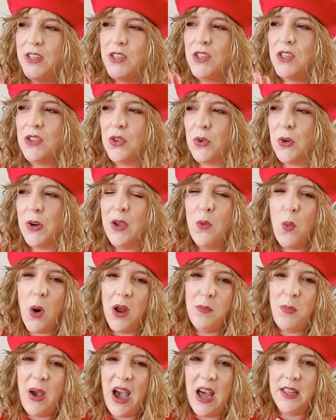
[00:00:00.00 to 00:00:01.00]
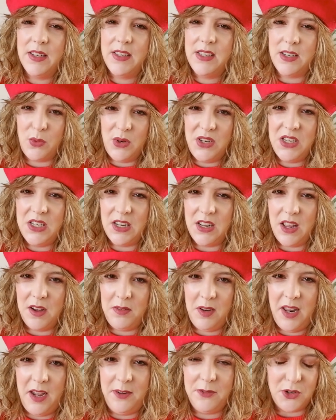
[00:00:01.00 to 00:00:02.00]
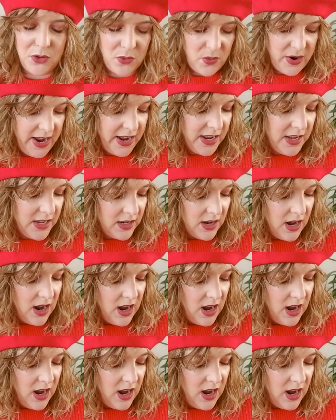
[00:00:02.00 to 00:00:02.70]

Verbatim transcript: It's 31 palettes that we still have left to rank.